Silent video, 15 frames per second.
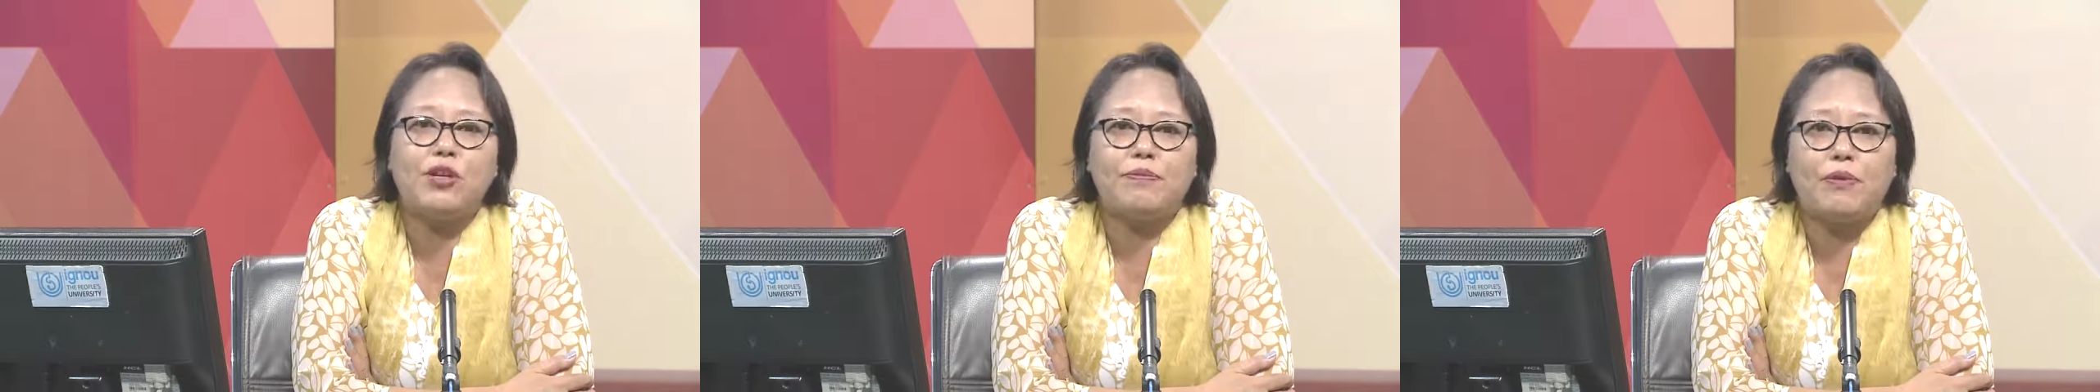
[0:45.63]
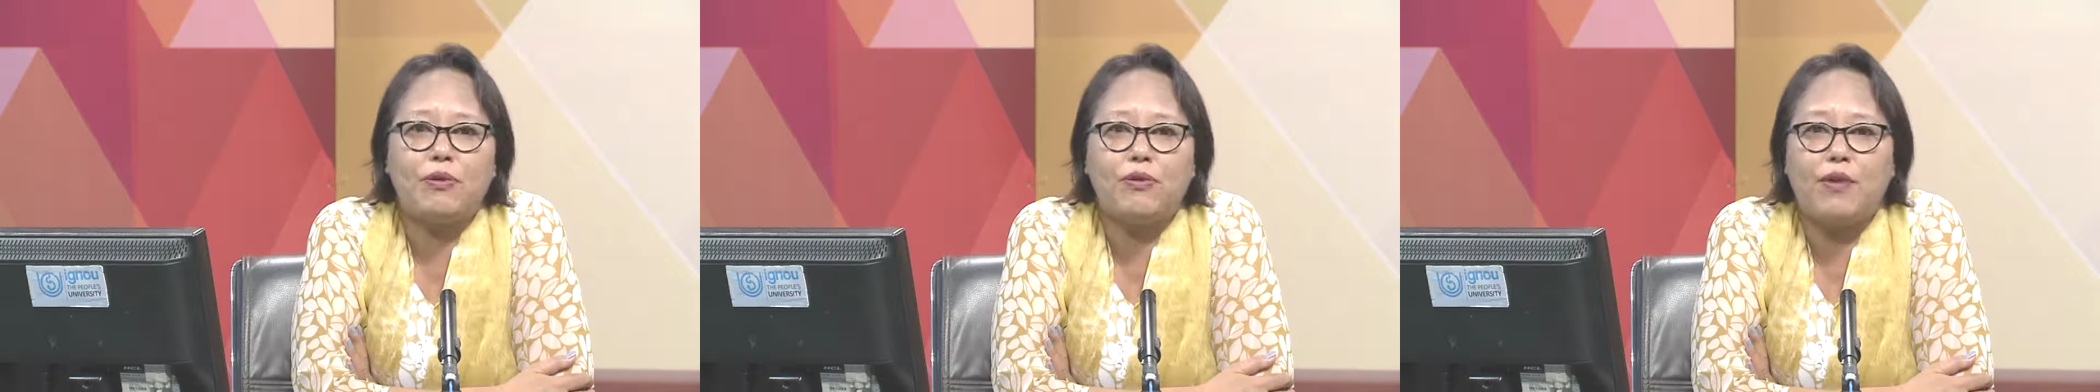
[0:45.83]

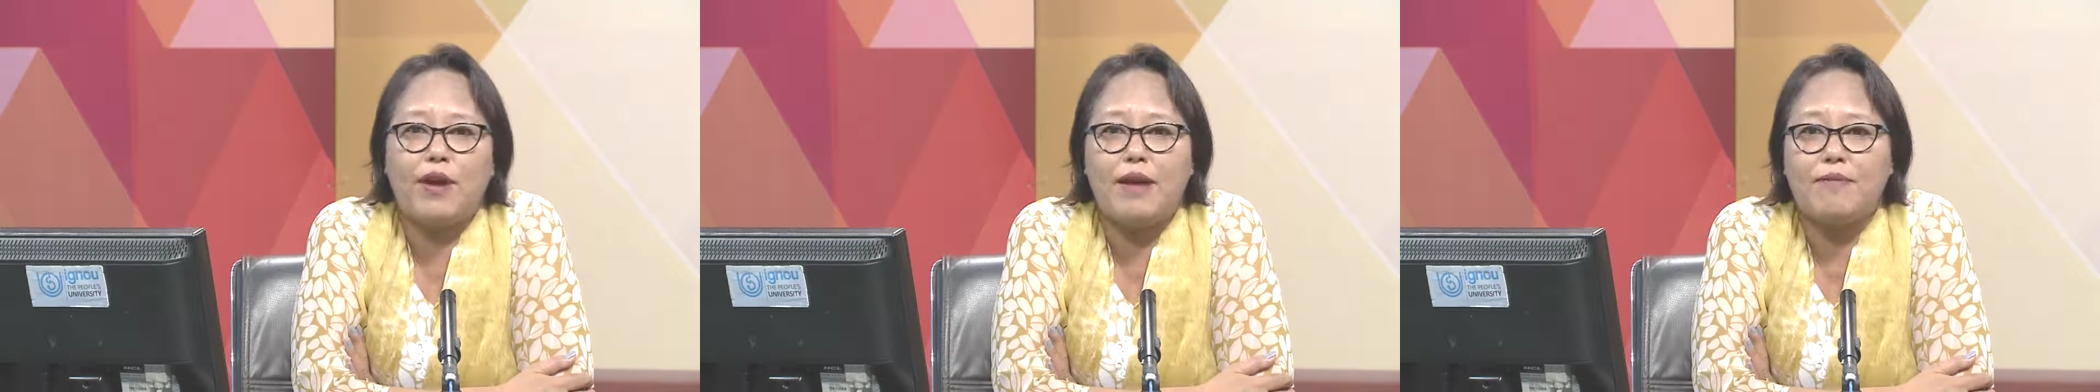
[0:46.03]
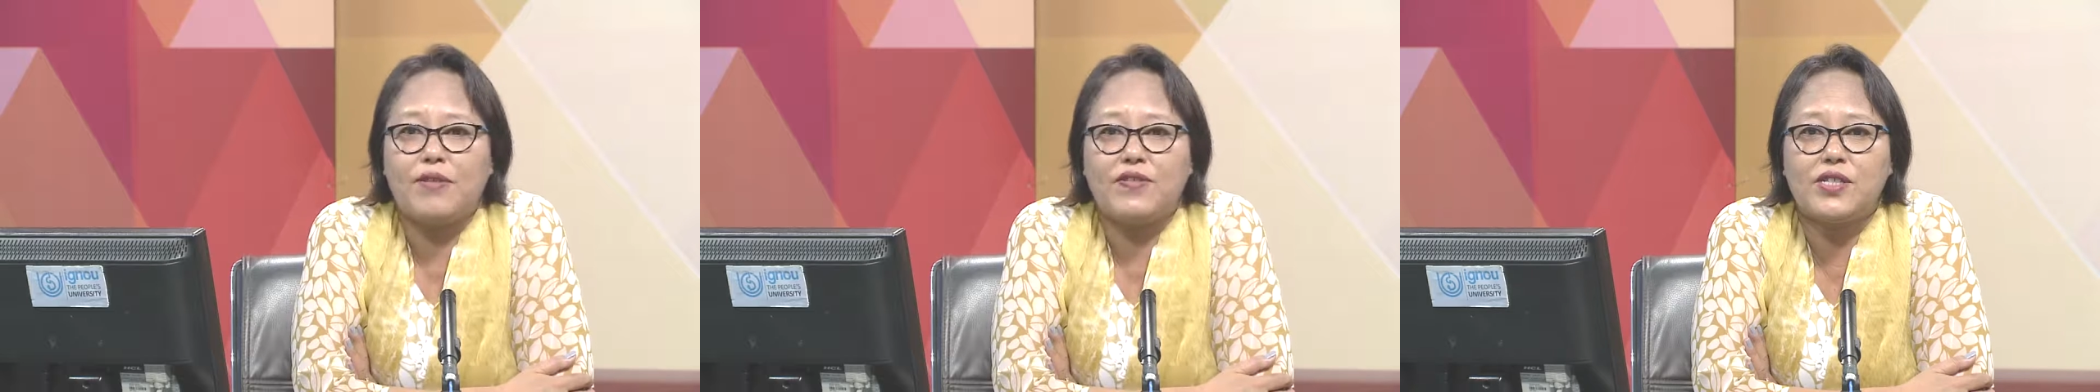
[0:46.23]
your
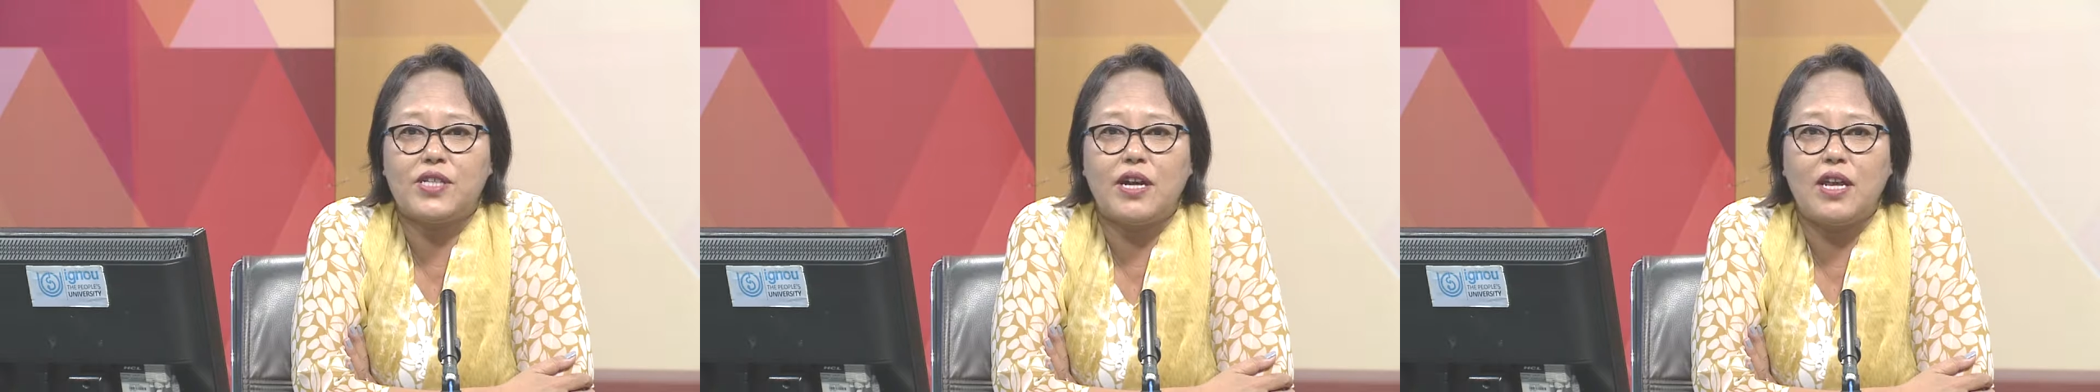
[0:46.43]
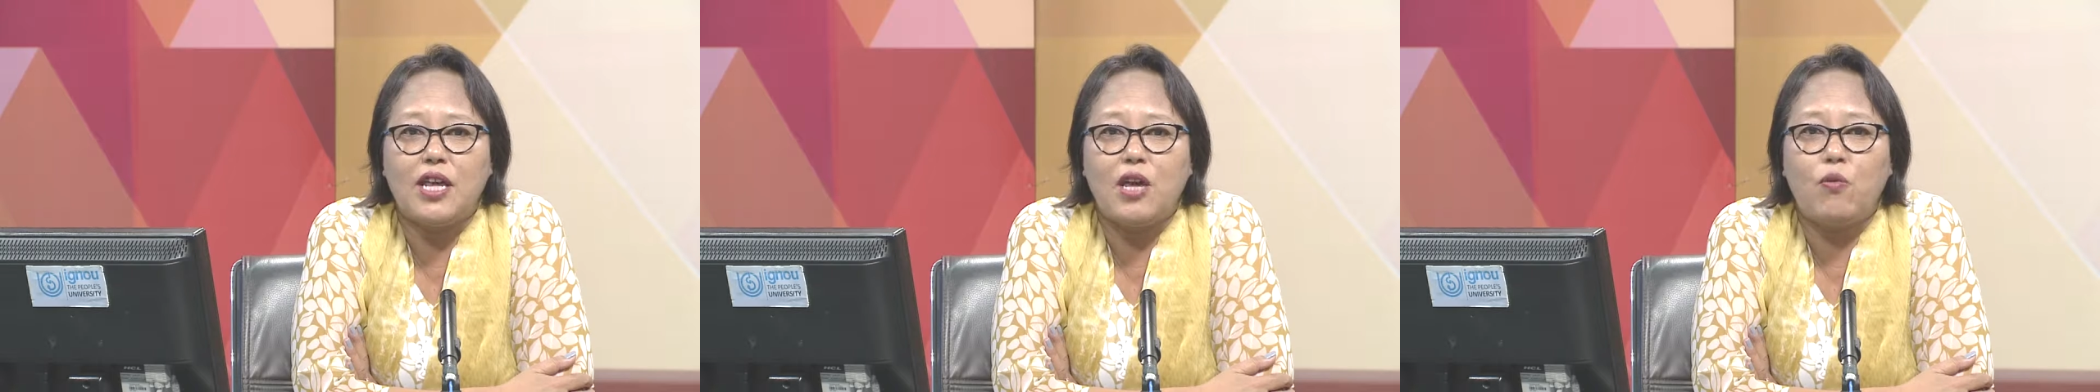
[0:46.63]
program of
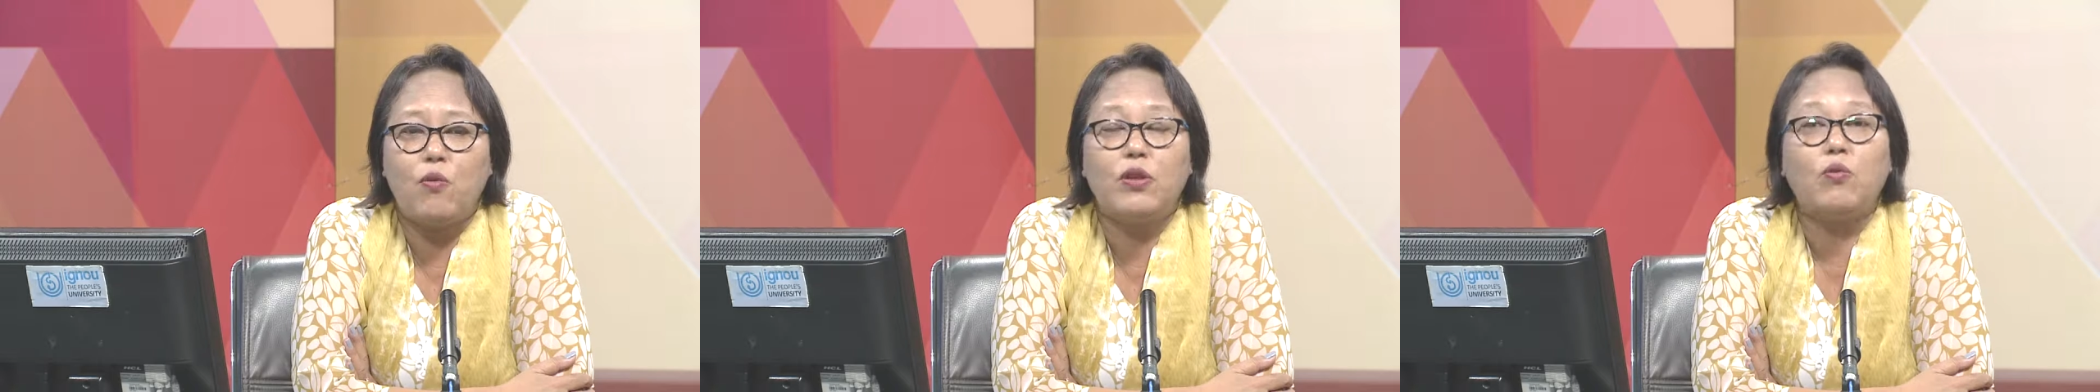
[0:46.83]
study